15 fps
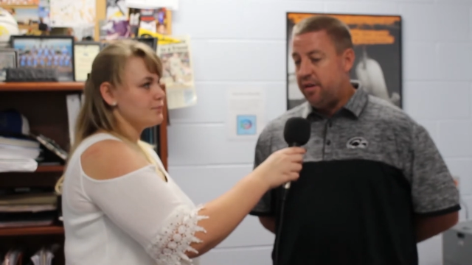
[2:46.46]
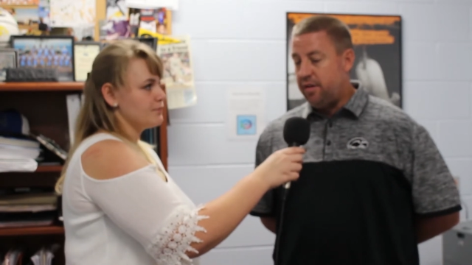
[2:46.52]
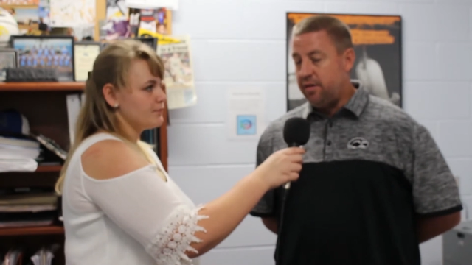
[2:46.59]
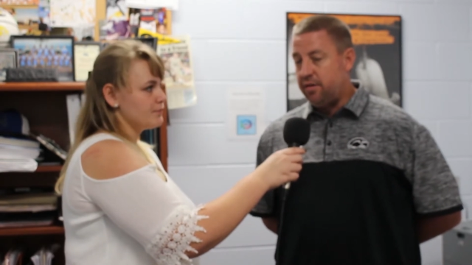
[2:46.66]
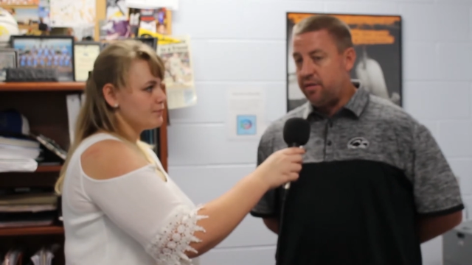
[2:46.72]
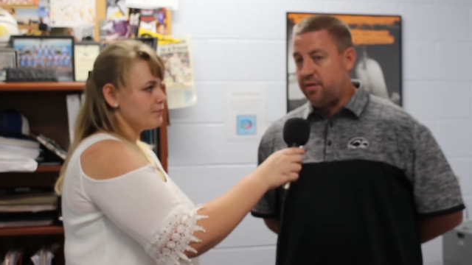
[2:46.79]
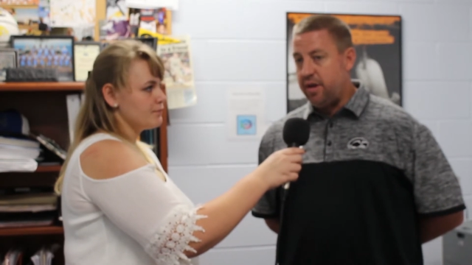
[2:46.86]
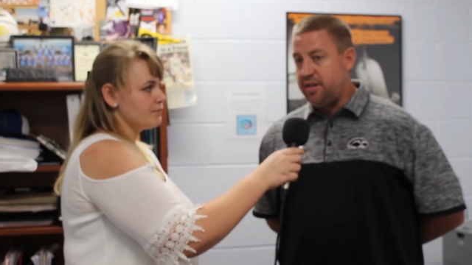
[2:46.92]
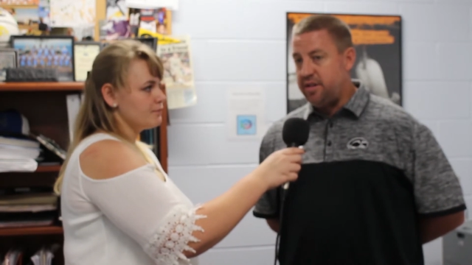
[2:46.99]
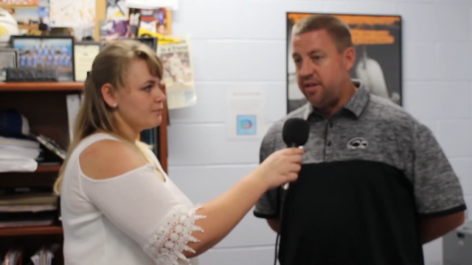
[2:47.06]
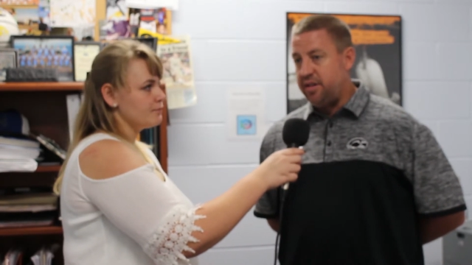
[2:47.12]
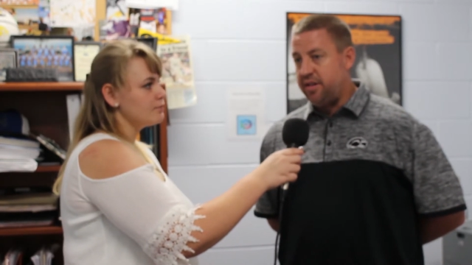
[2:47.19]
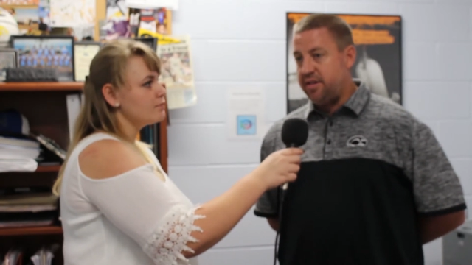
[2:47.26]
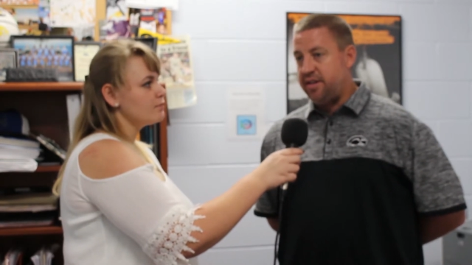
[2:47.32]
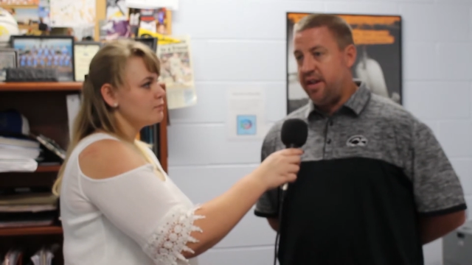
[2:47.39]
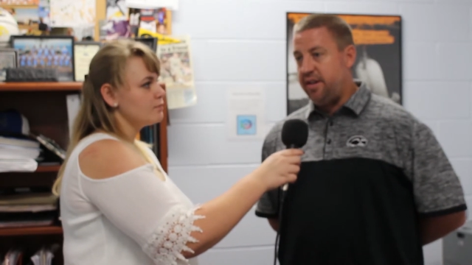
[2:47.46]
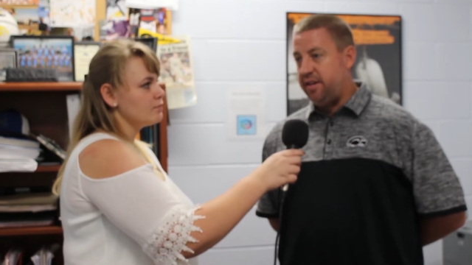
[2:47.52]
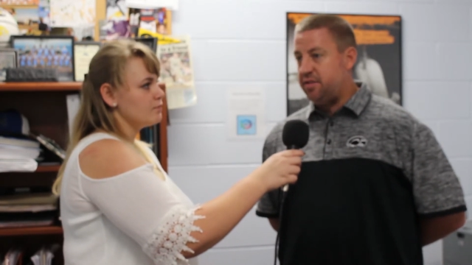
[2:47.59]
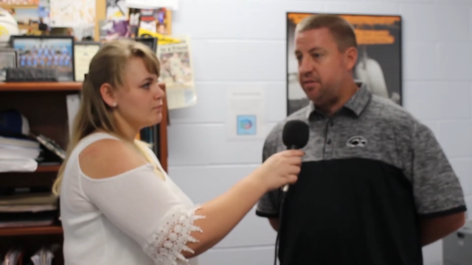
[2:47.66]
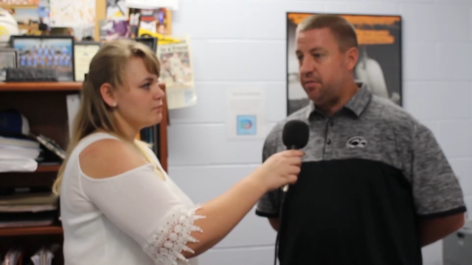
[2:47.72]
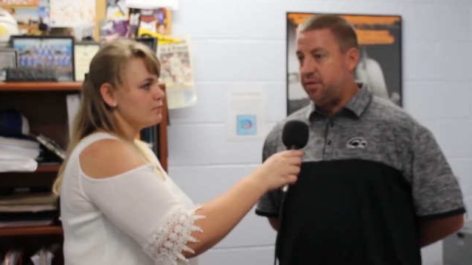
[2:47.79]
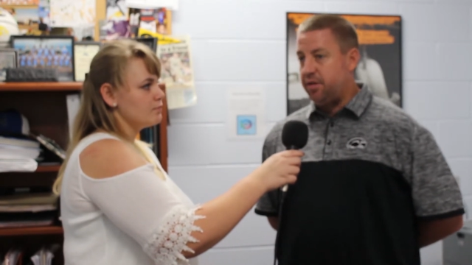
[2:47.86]
Speaker 1: you know, crazy
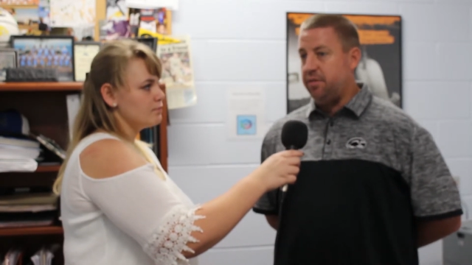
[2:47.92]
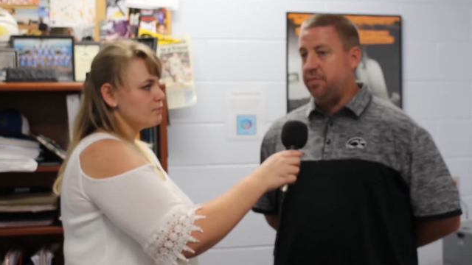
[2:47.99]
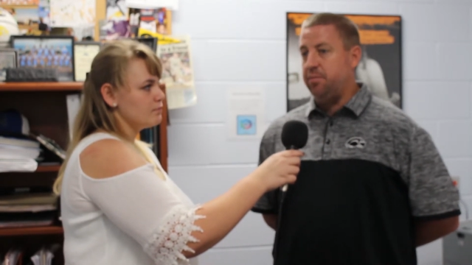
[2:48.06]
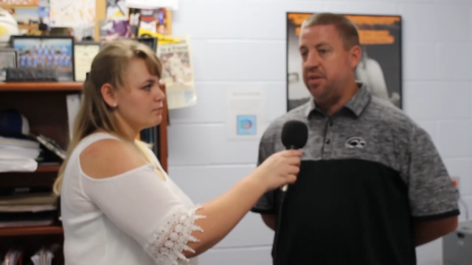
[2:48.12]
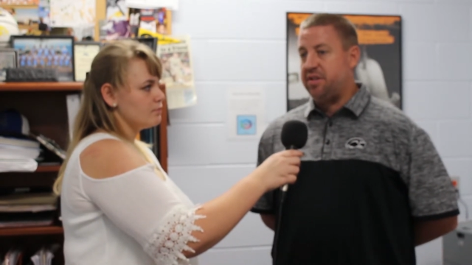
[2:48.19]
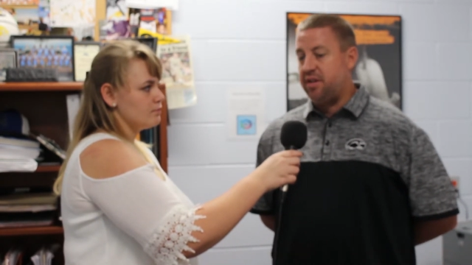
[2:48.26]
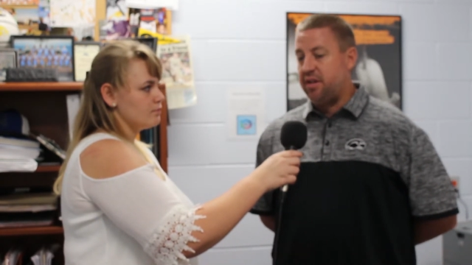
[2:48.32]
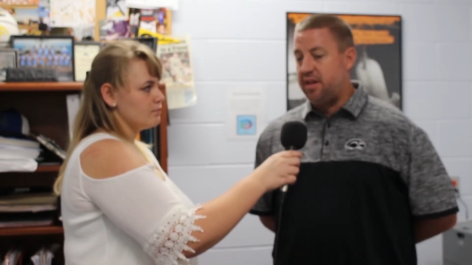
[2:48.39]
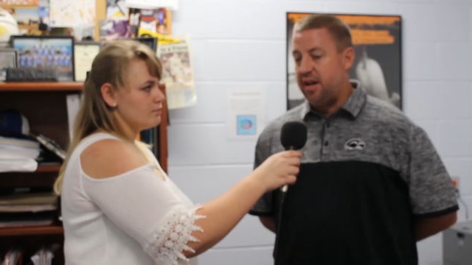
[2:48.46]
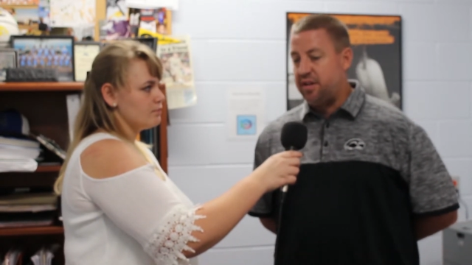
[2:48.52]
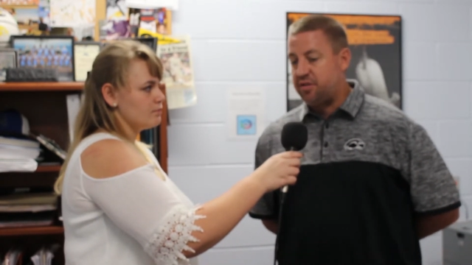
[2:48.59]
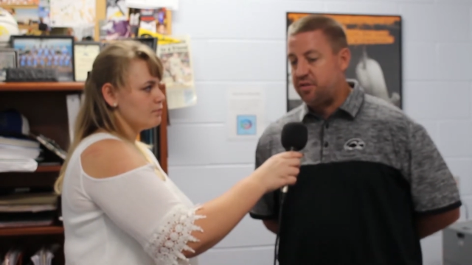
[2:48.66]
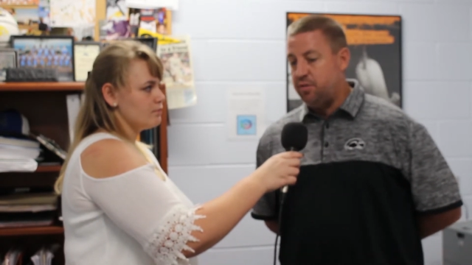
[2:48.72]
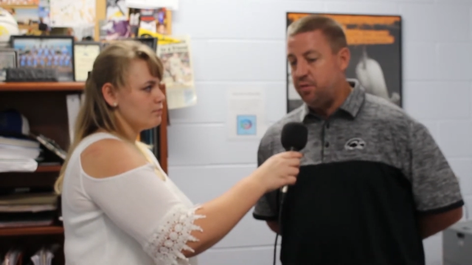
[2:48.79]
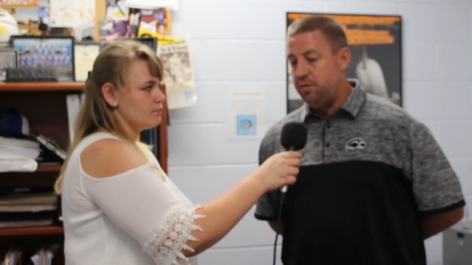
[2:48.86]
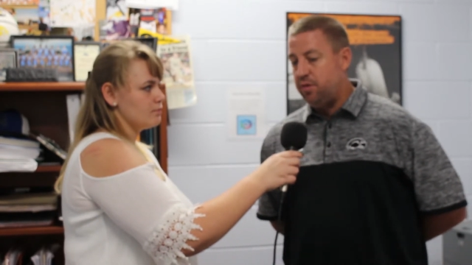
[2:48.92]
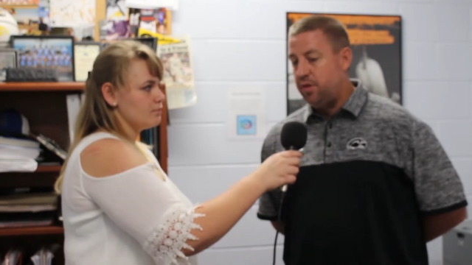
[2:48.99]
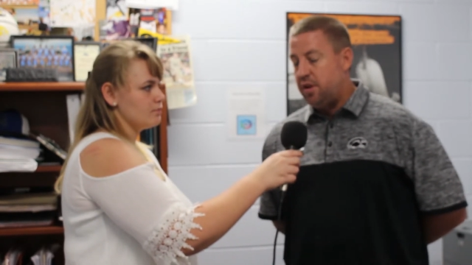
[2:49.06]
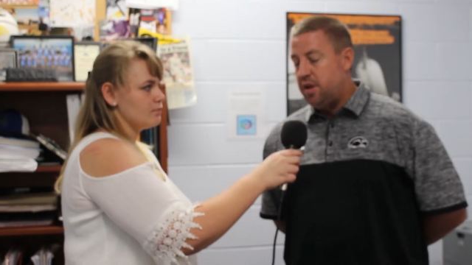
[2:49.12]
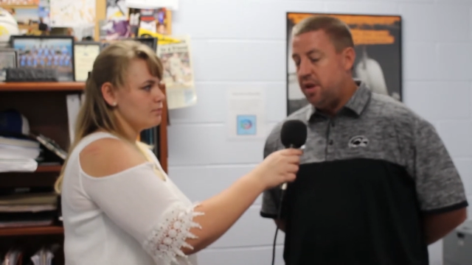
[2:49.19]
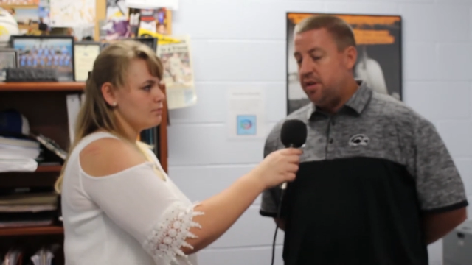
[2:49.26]
attendance where you're missing a lot of school.